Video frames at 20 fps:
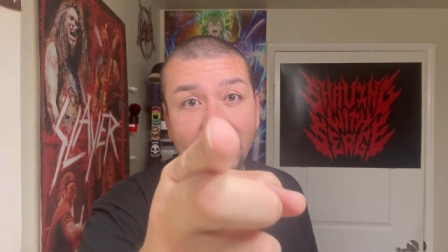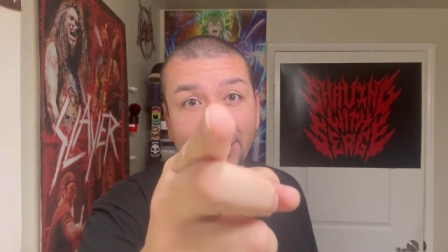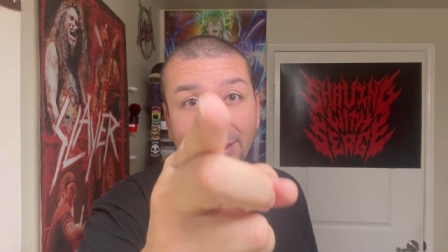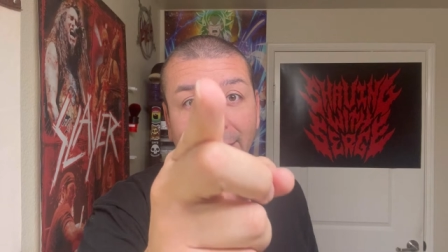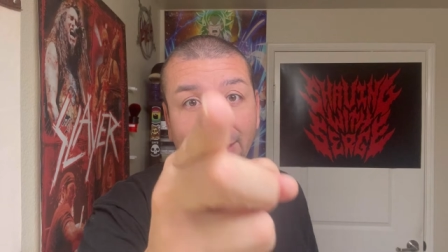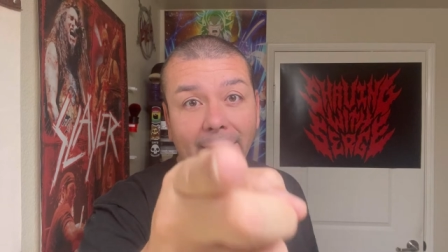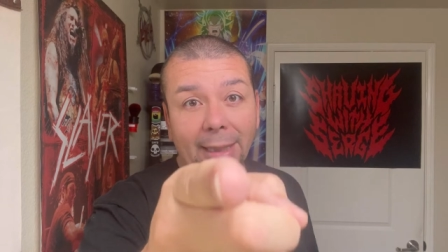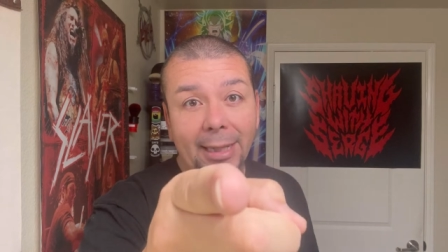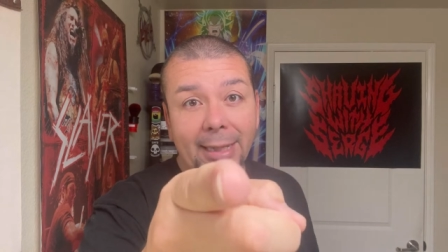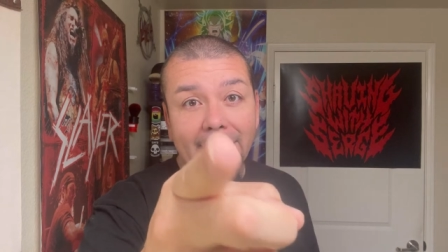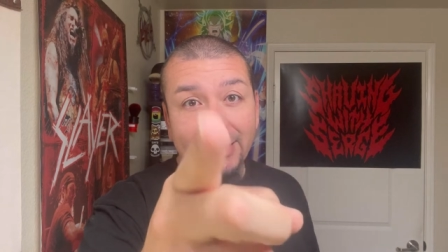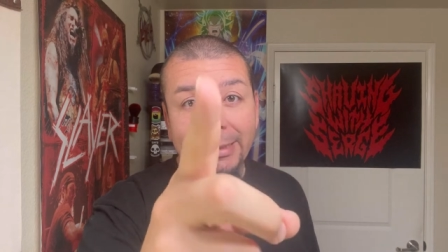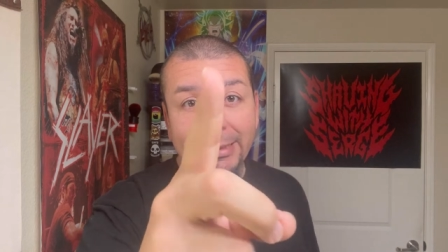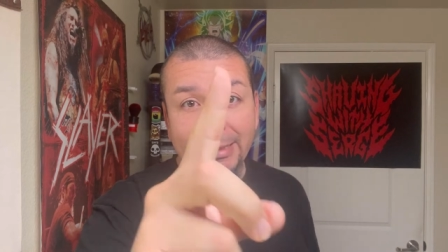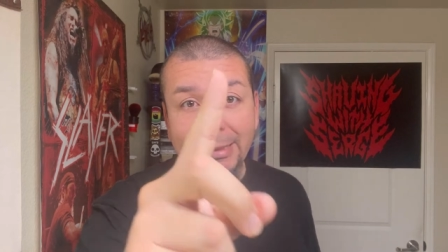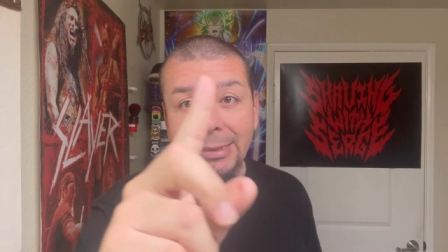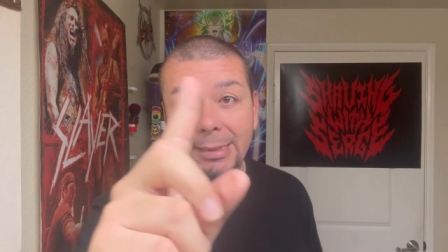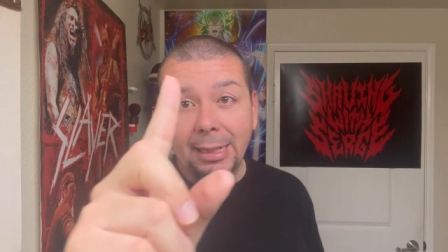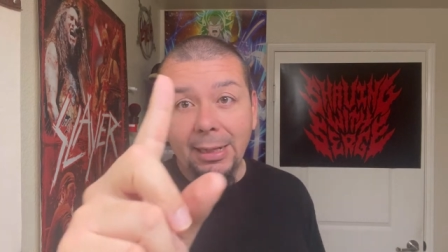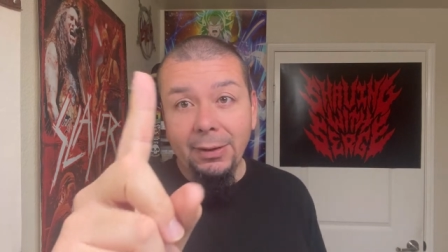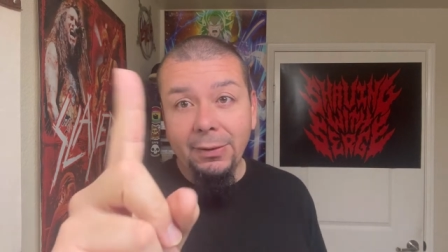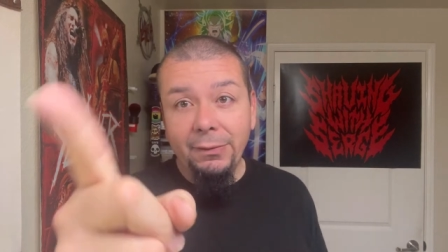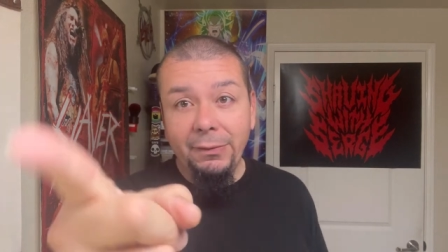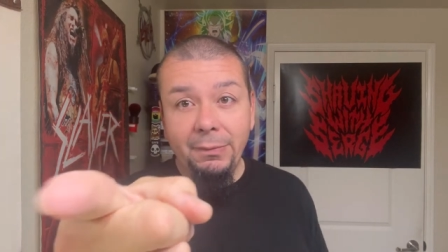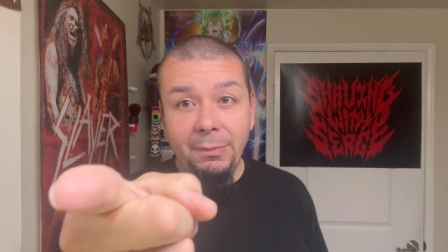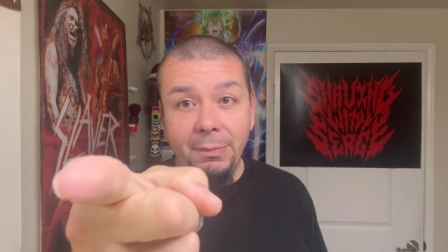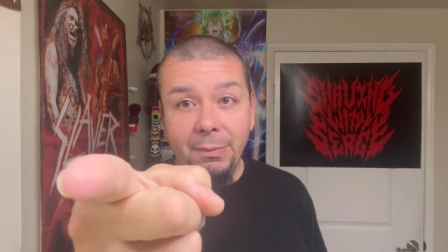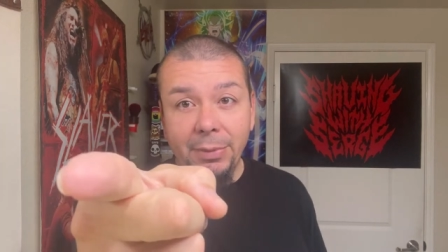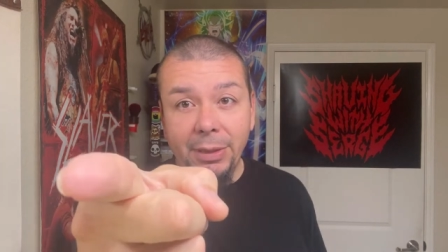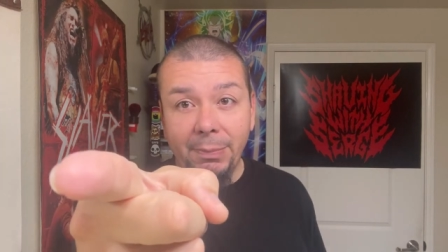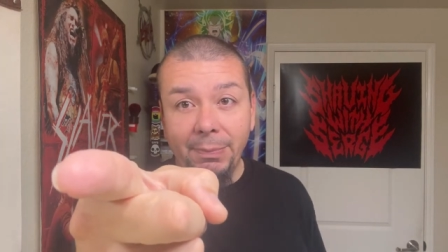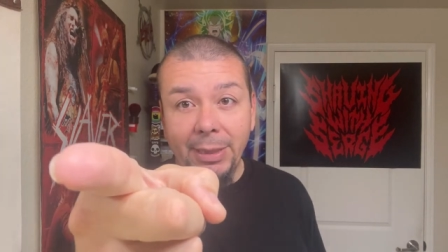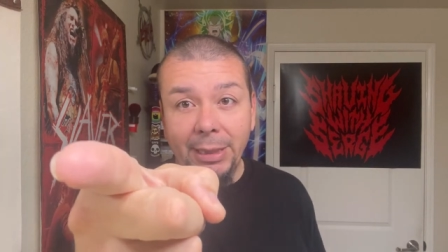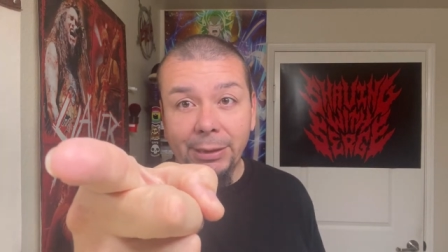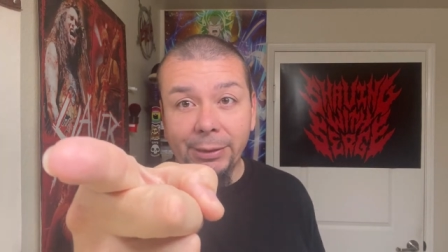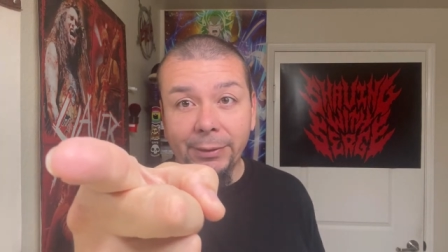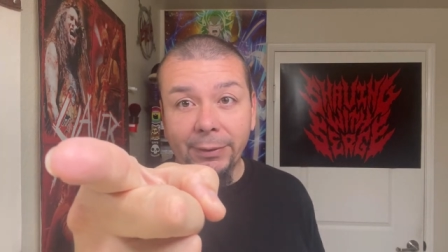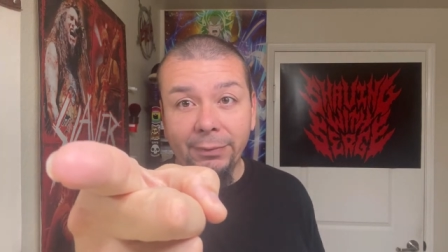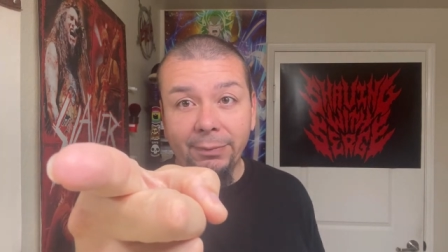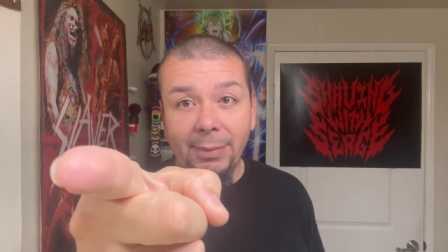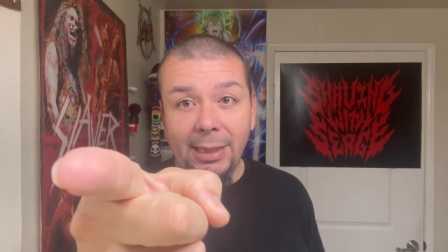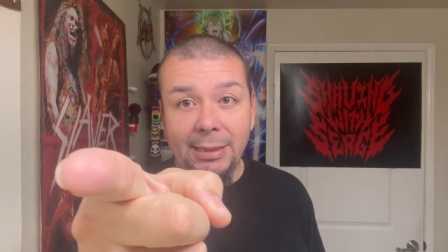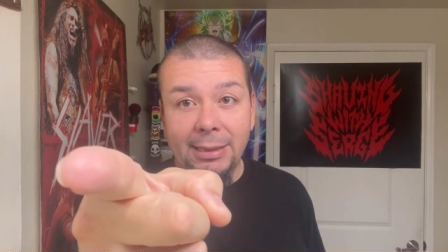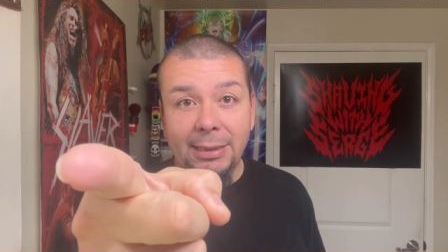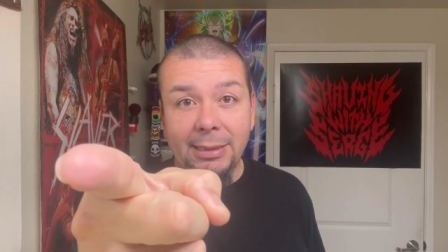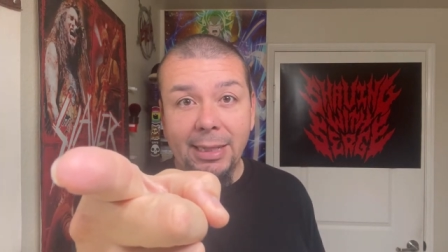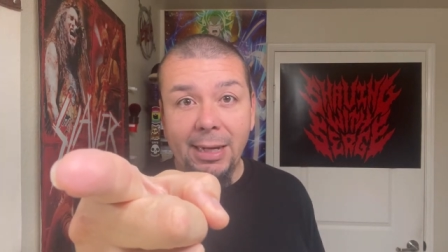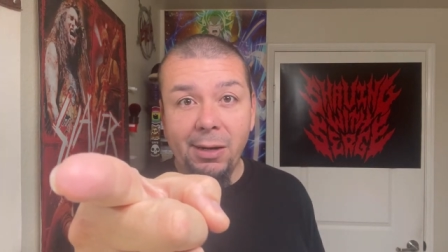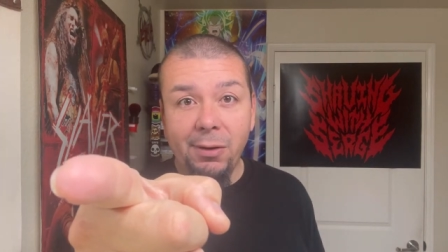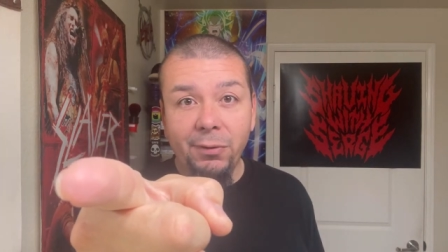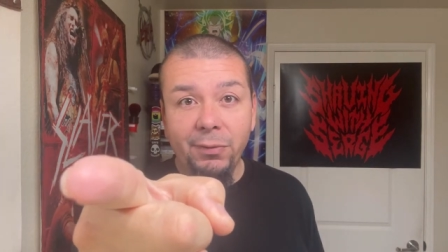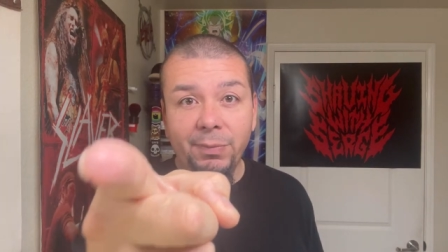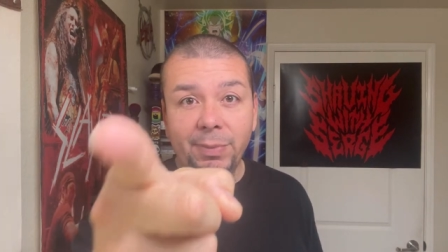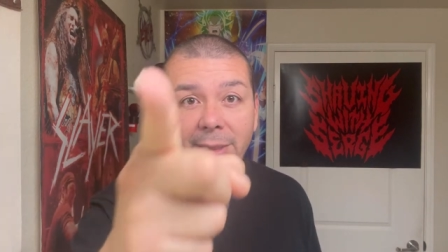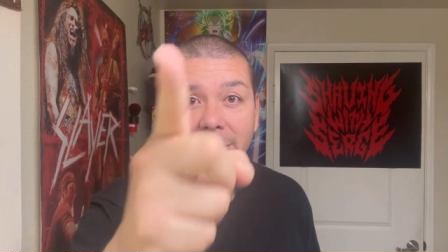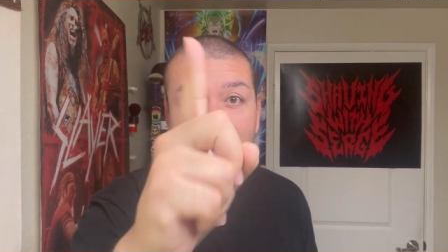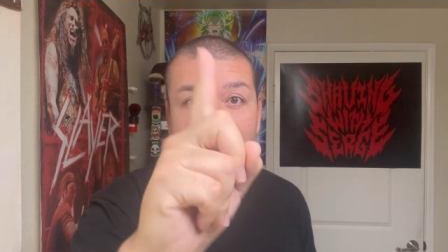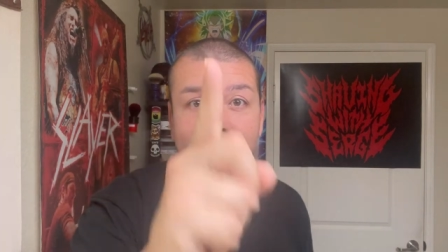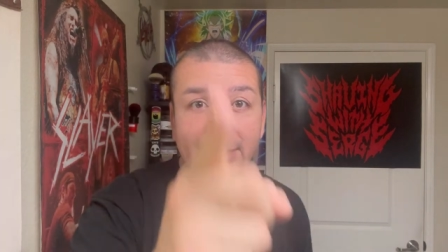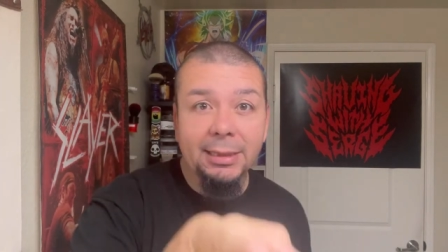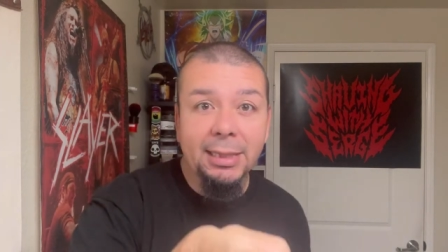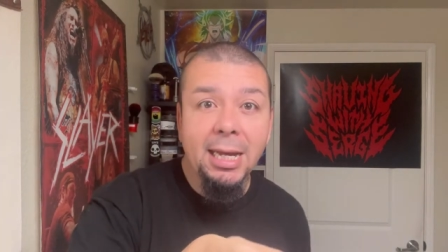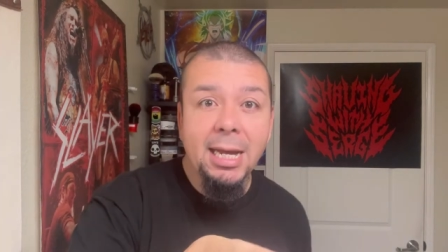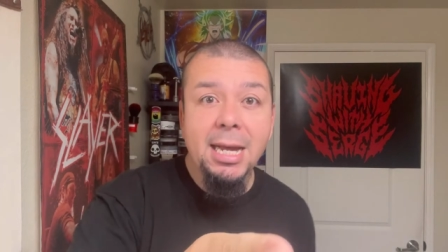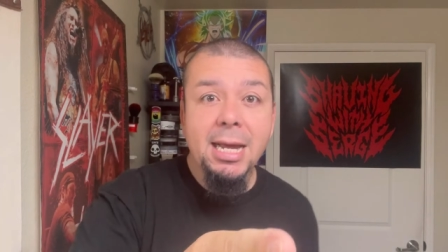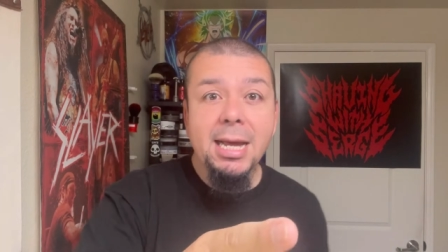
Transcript: lens instead of the picture of myself because